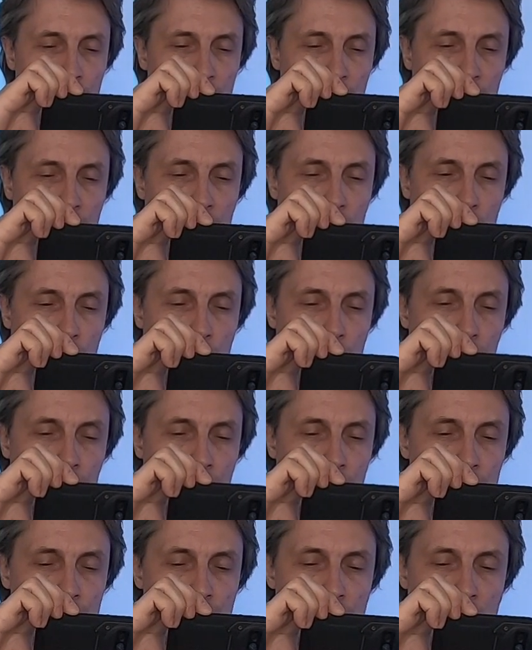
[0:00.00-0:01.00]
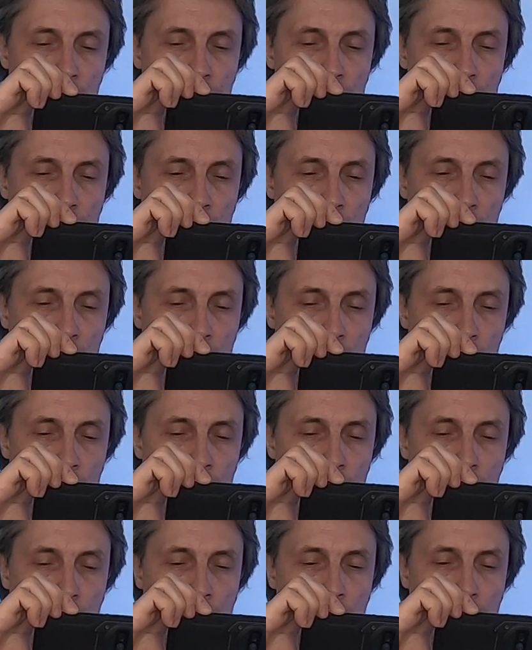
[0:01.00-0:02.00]
The water is actually
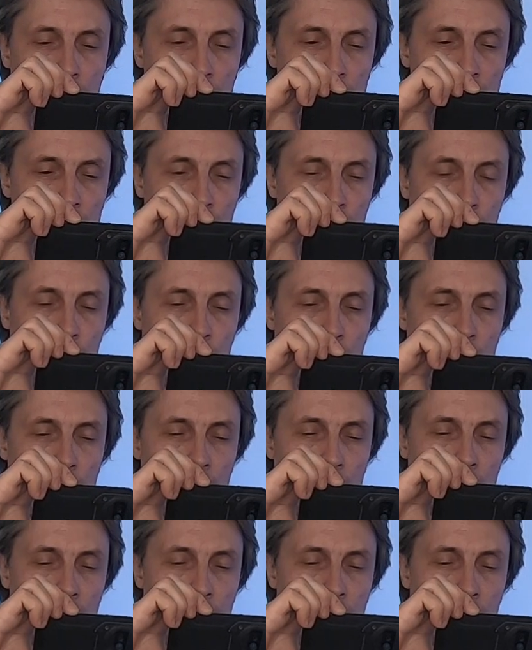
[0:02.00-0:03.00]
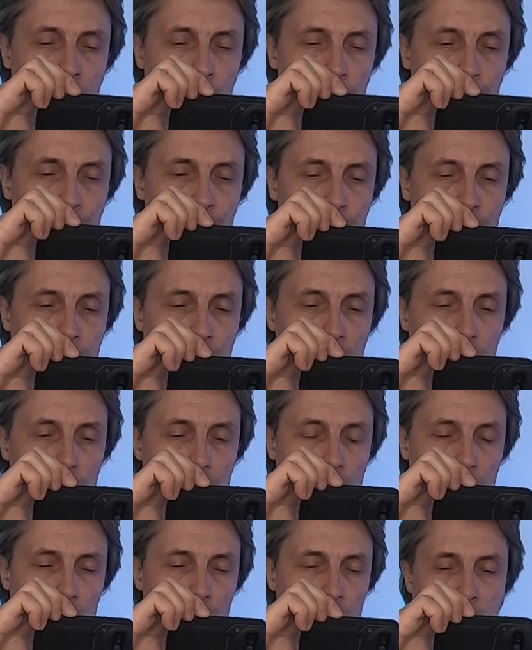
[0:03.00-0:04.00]
very close to boiling now.
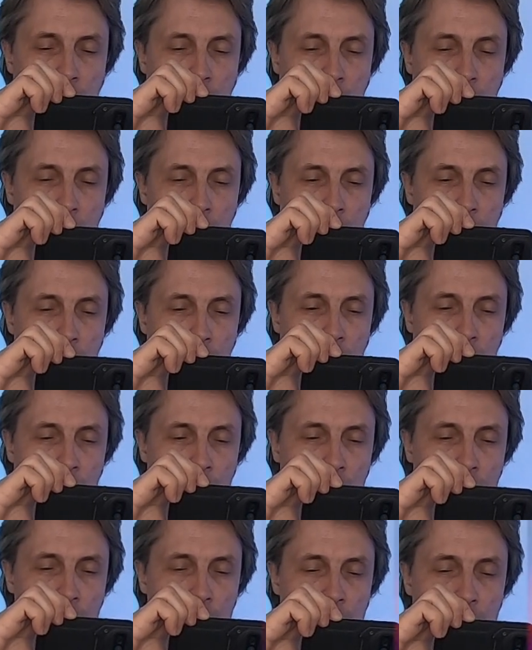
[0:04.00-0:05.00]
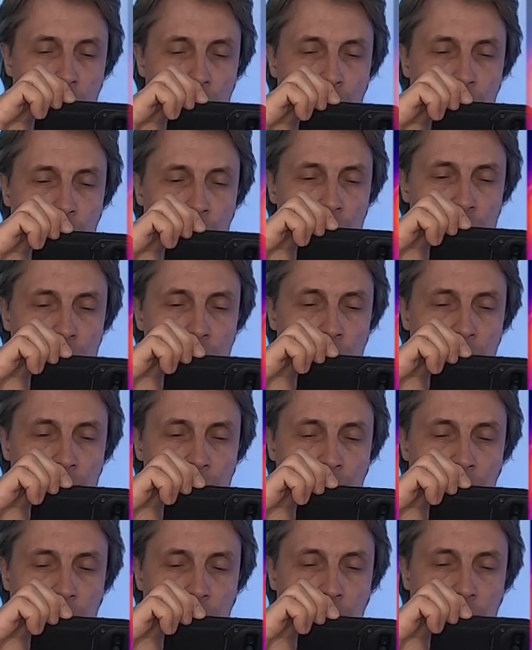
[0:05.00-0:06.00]
Right now it shows
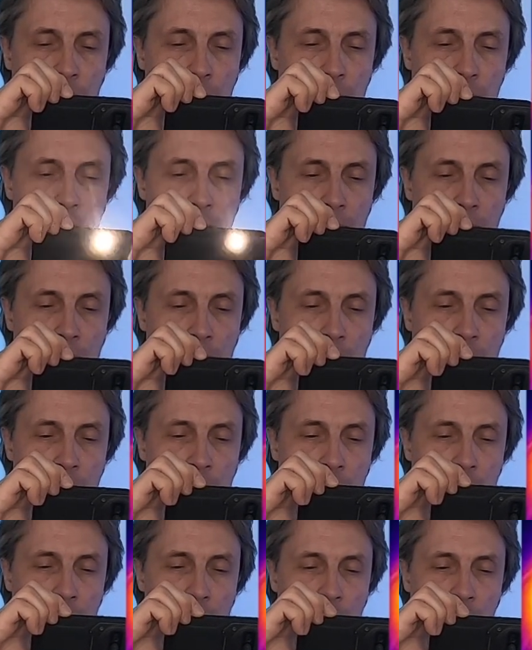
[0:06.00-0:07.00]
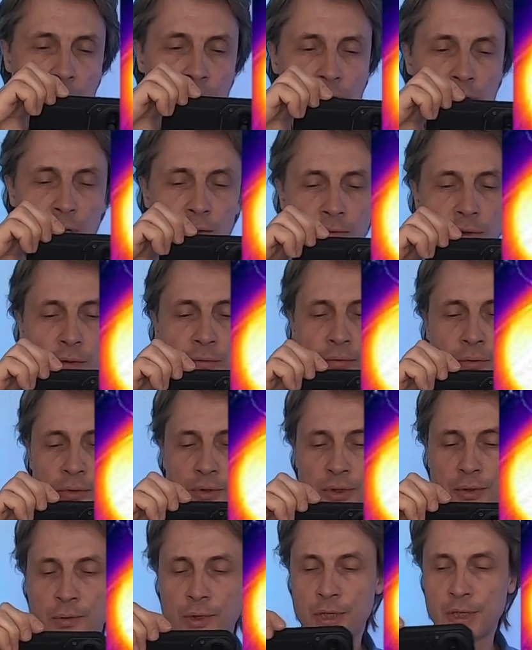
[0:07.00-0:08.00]
constant. It's 104
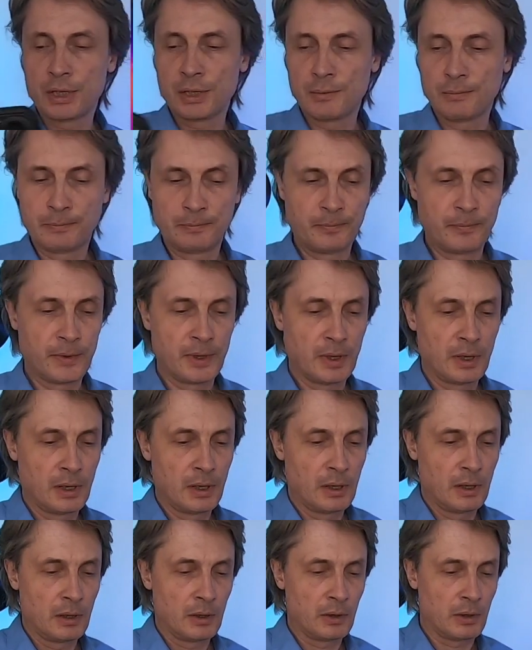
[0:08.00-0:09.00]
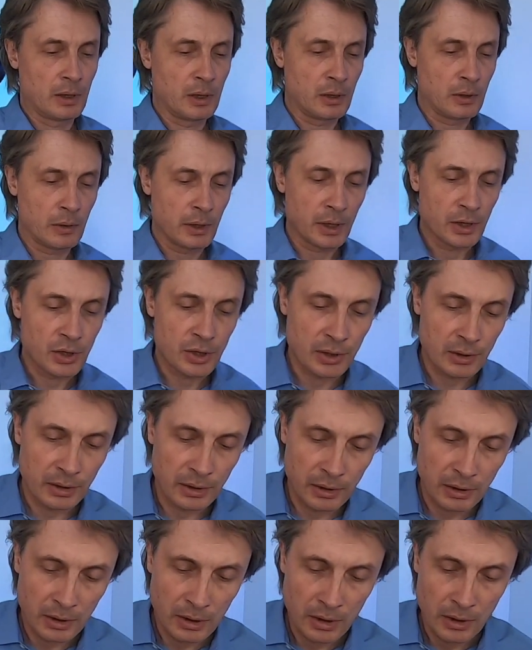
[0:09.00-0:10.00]
degrees. Now actually
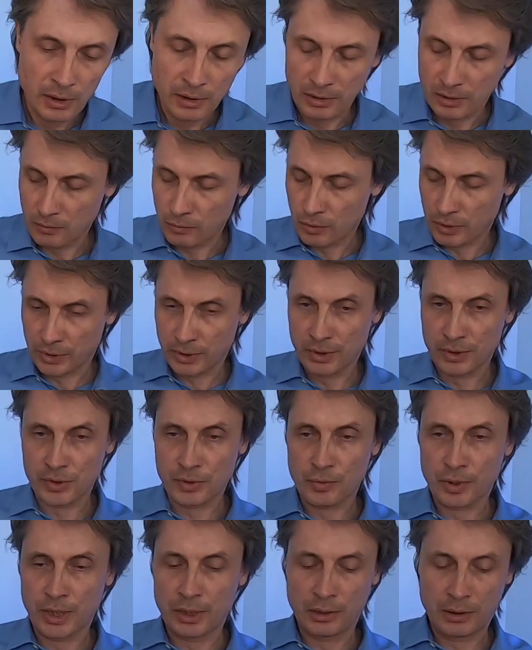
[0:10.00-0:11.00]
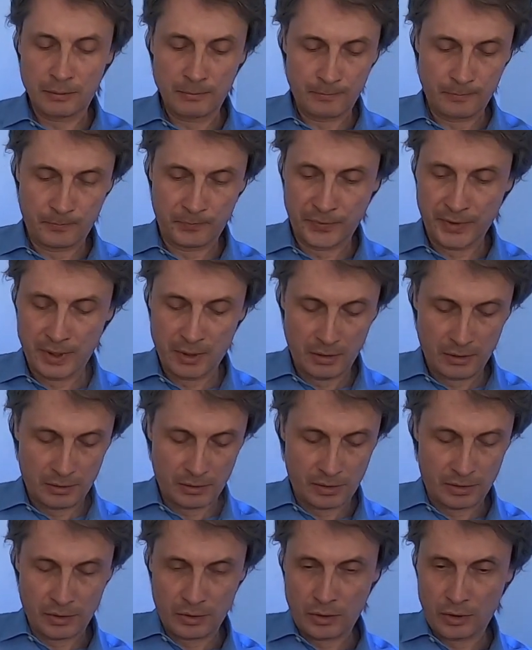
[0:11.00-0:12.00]
the water is ready.
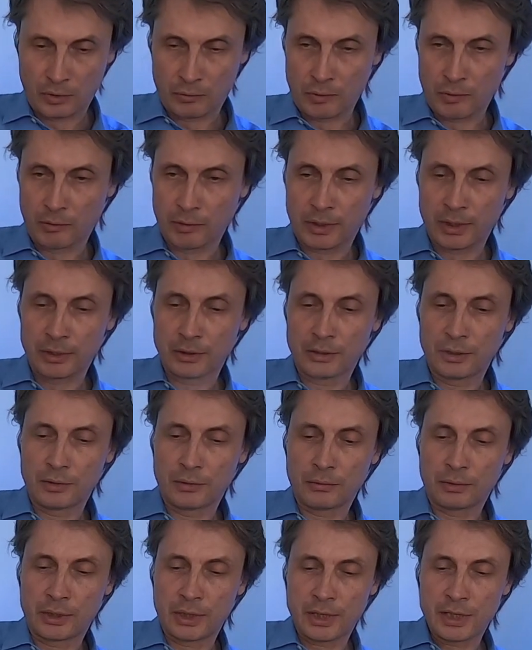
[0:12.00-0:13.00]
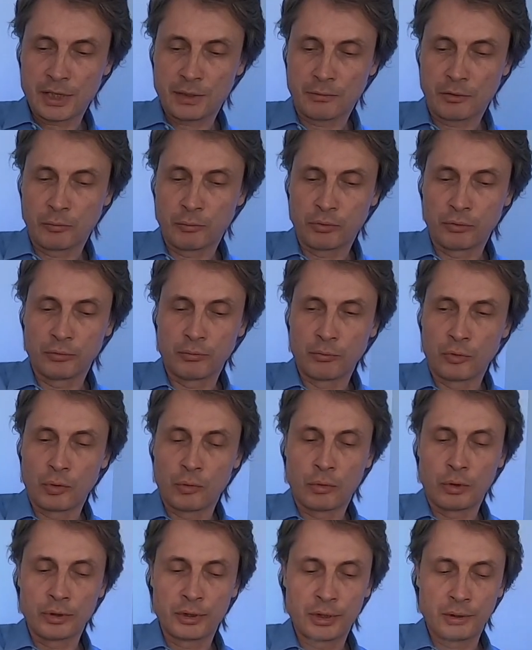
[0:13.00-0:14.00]
So I will continue test. We'll put more
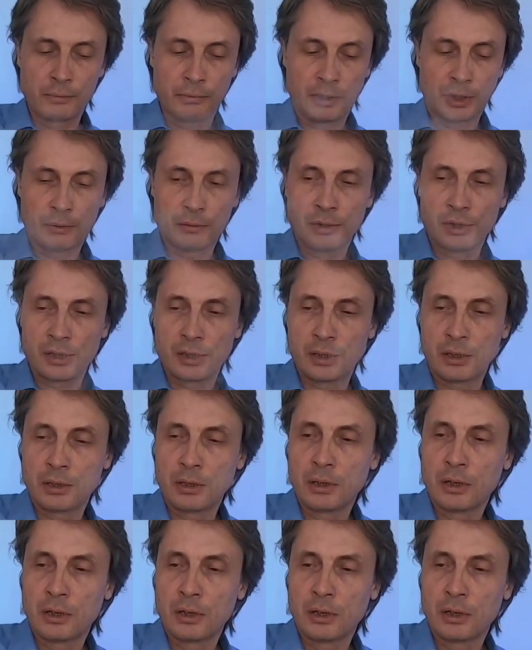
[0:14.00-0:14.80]
water and we'll see